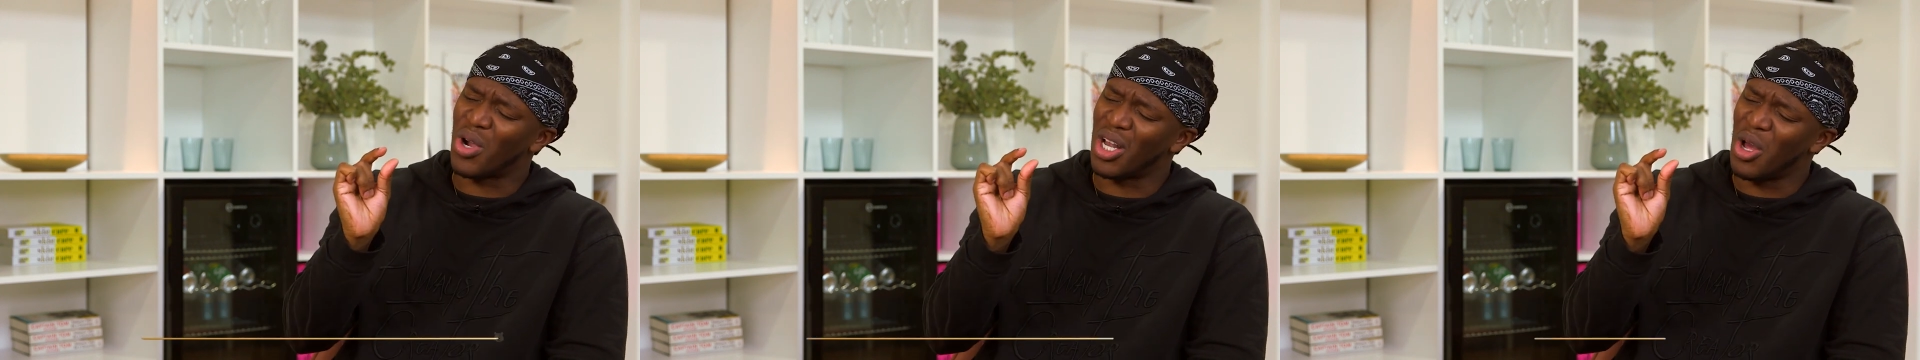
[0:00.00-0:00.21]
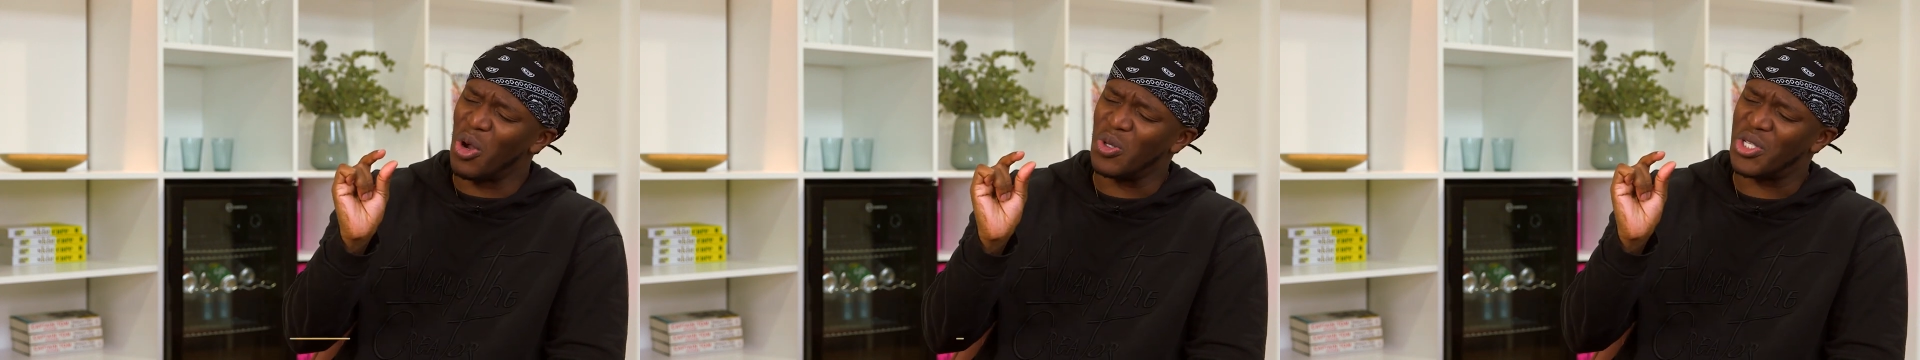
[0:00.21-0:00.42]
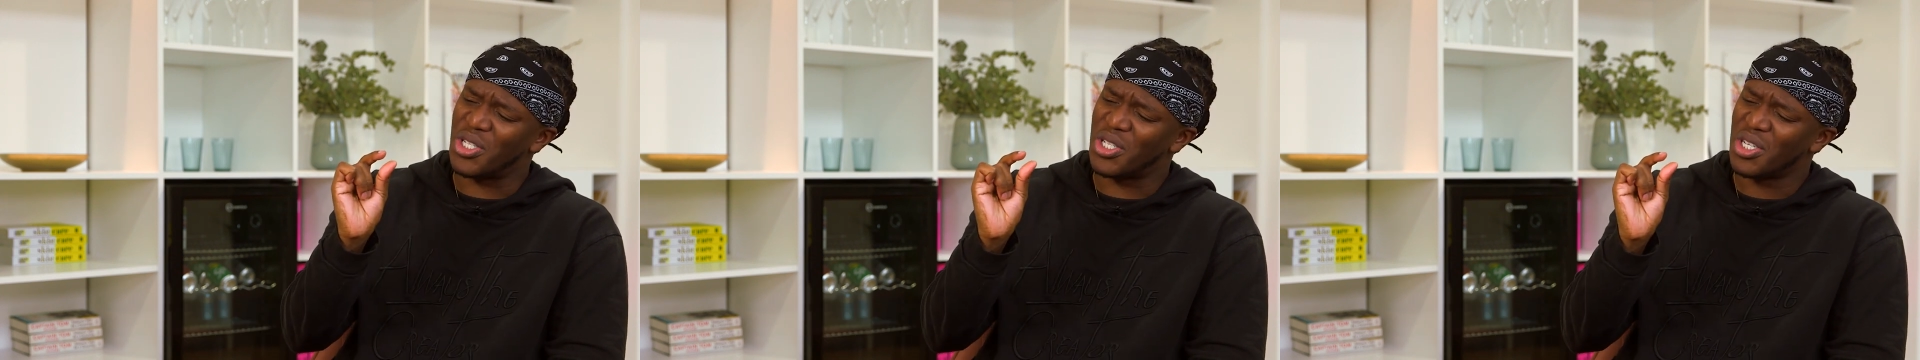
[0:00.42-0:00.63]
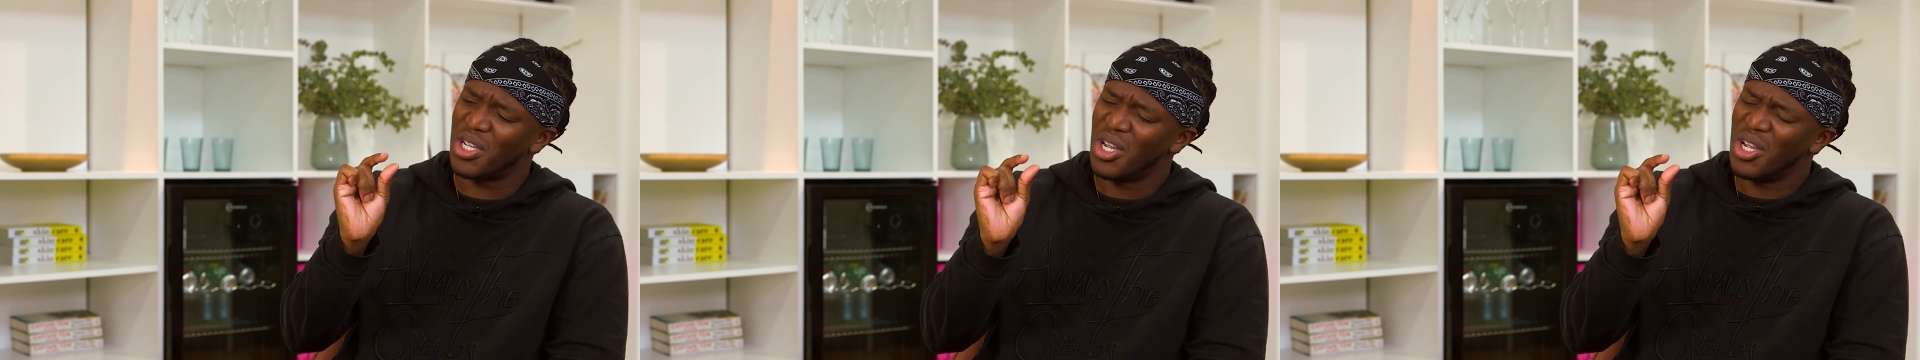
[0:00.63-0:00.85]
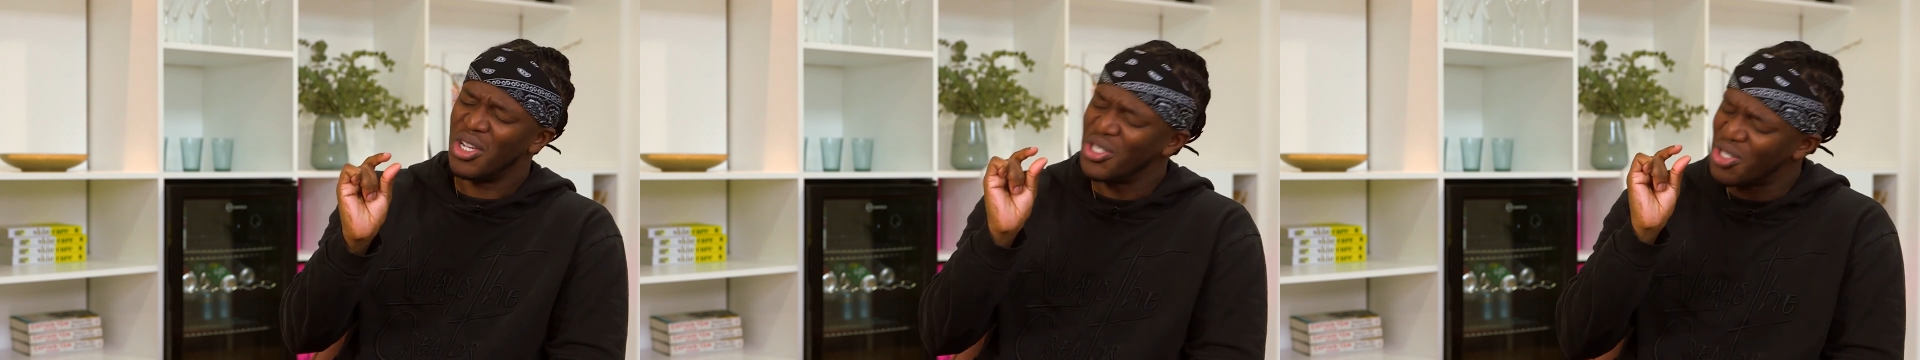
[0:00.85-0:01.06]
close
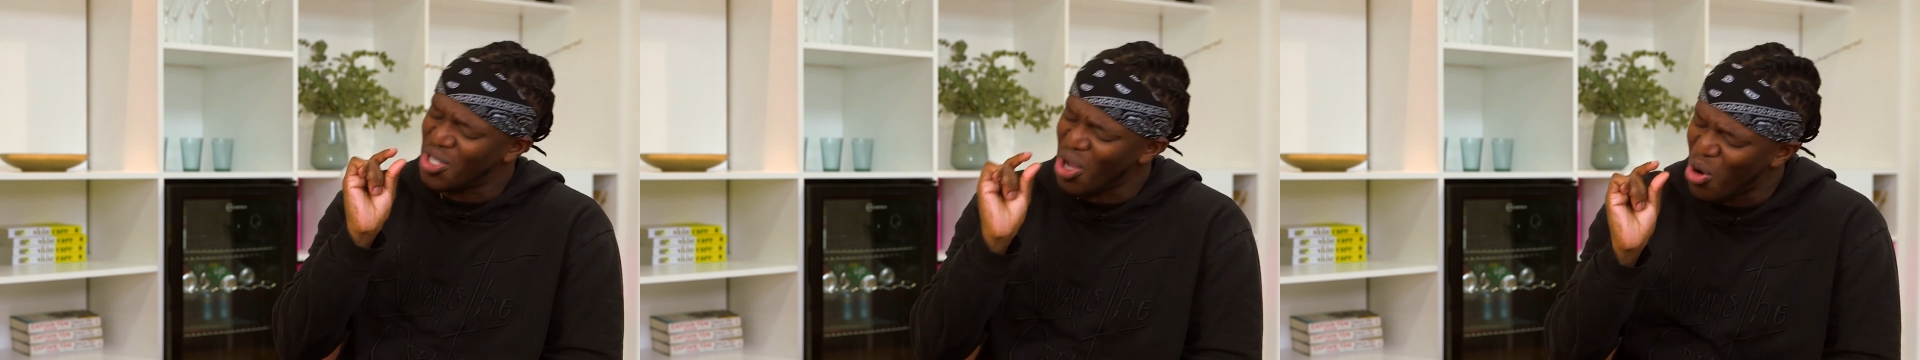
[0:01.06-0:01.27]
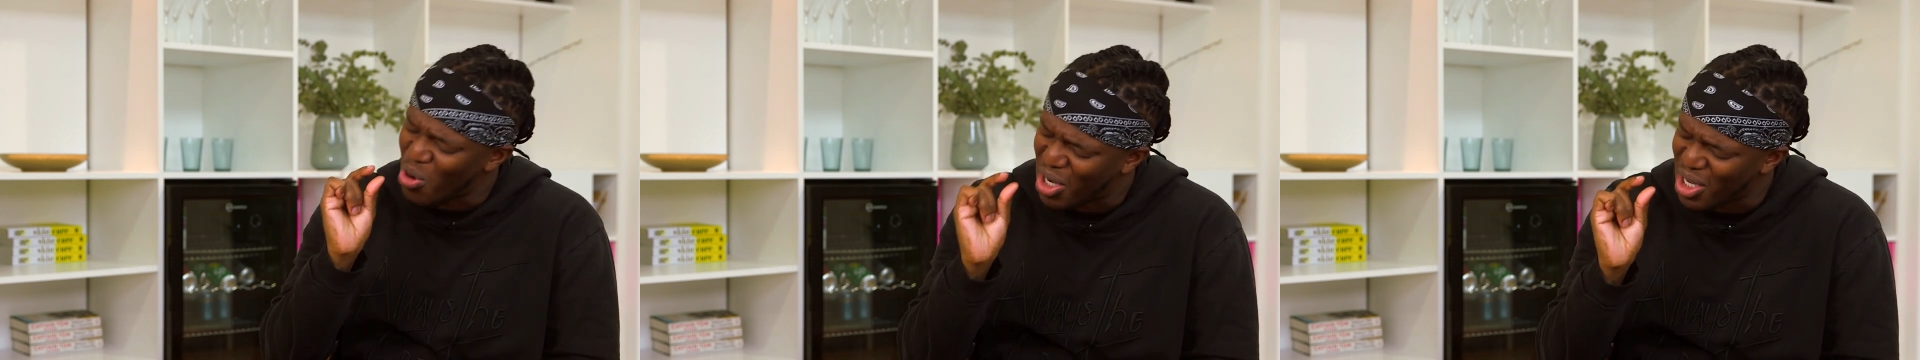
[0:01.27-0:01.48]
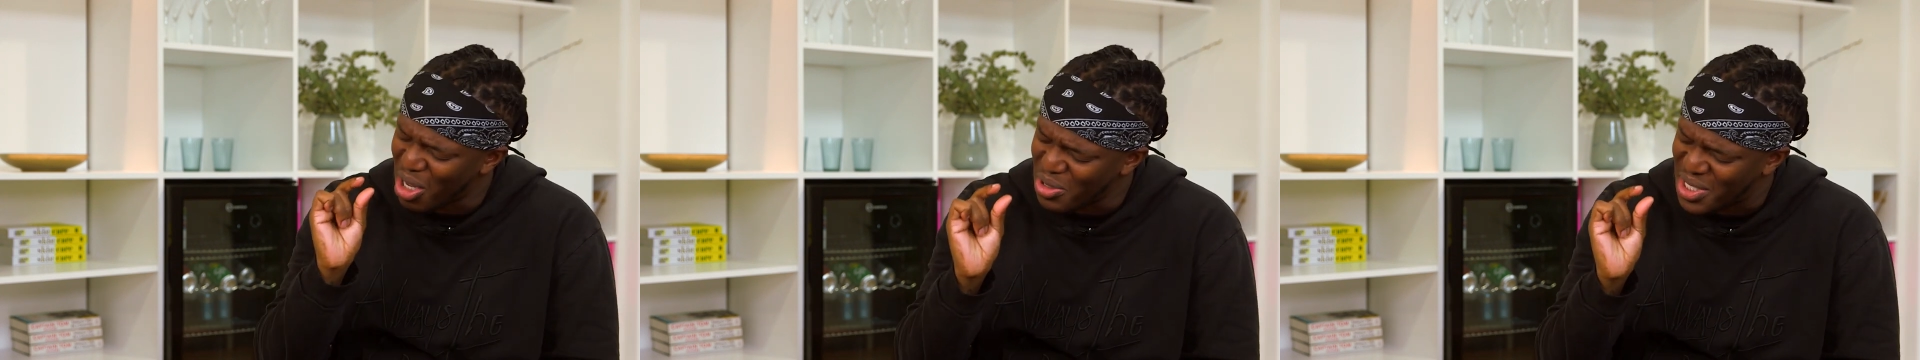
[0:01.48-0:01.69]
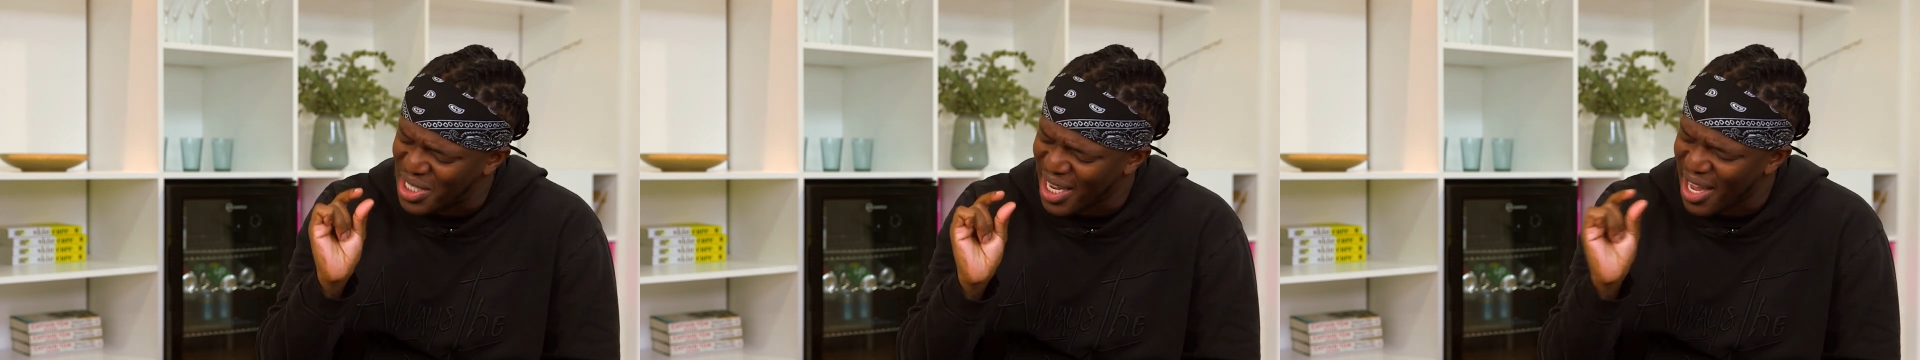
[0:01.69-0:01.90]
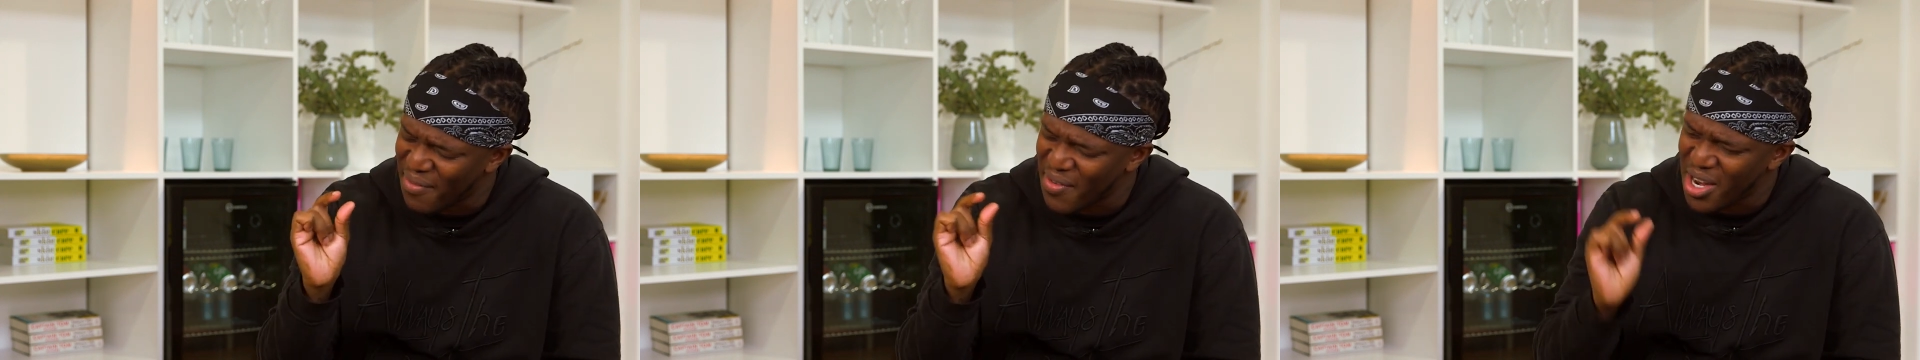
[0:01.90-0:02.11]

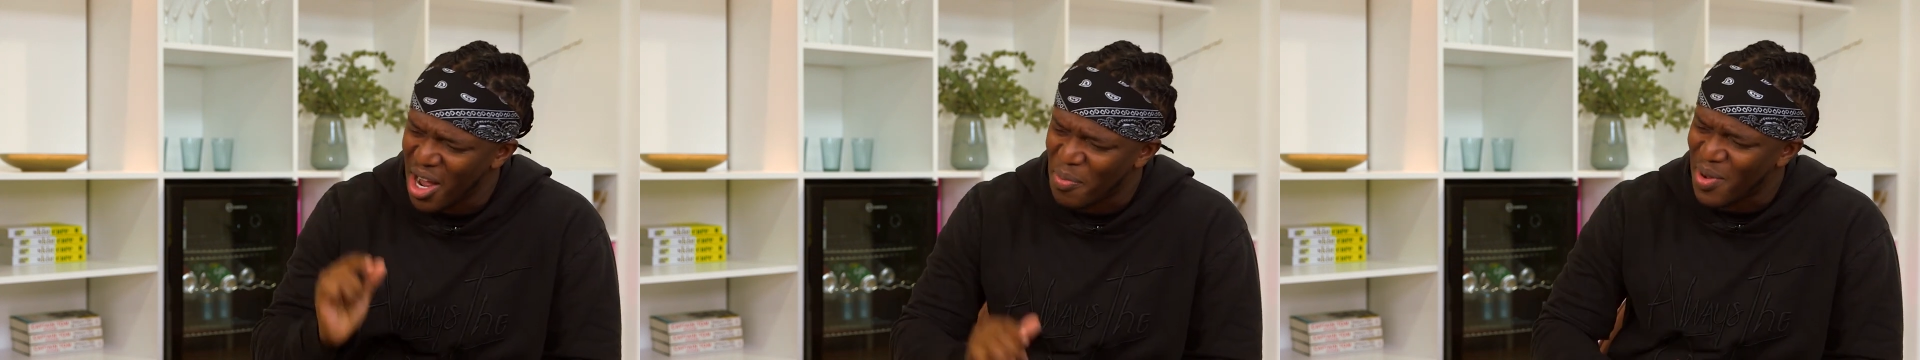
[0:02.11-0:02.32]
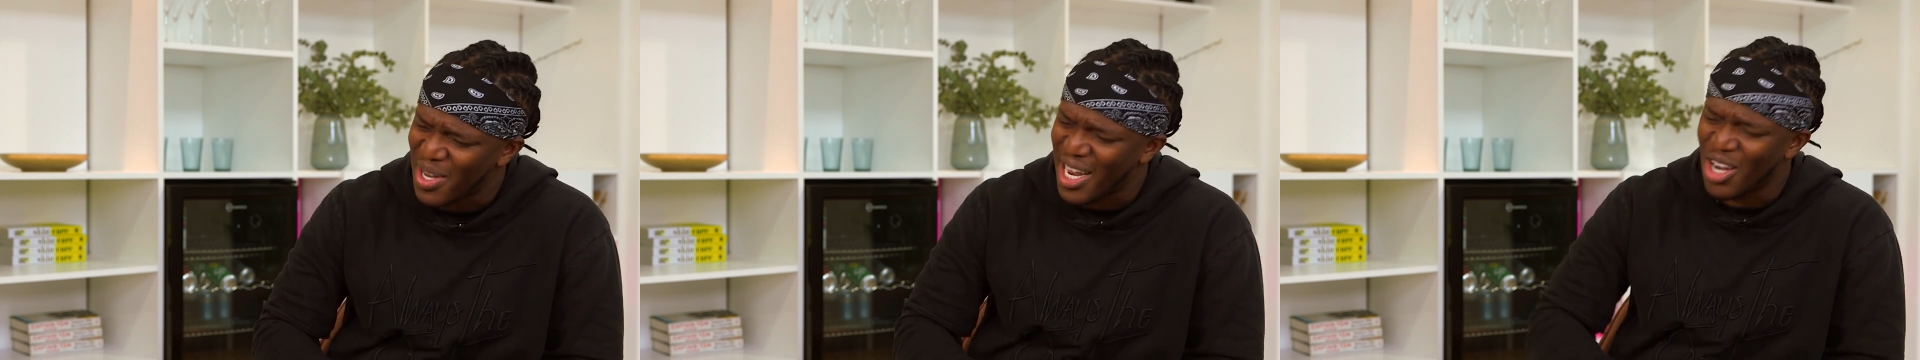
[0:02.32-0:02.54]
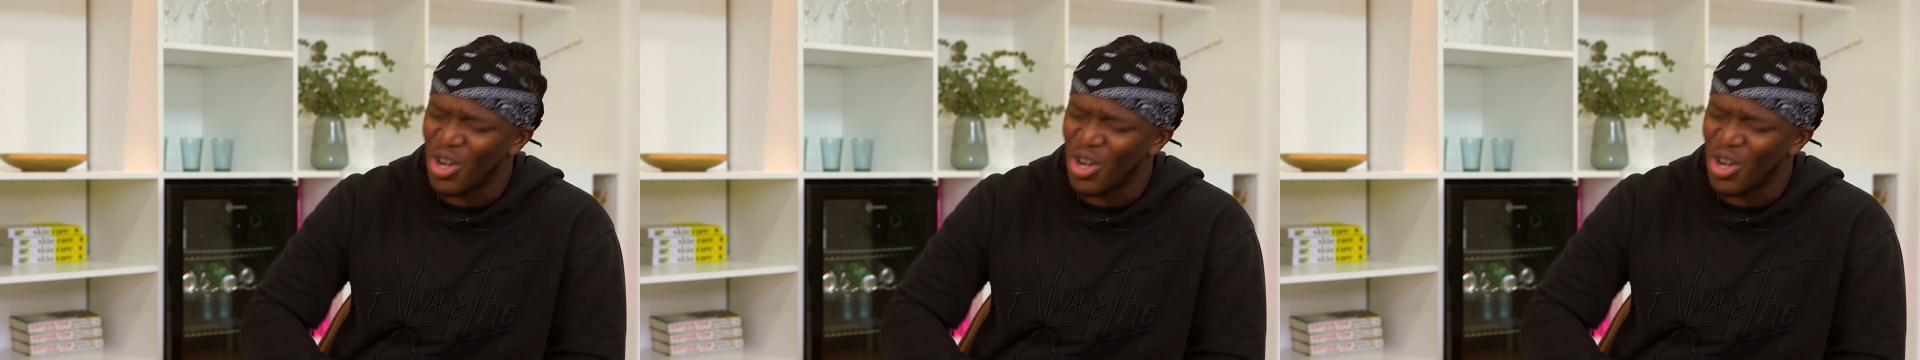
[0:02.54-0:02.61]
to giving up, and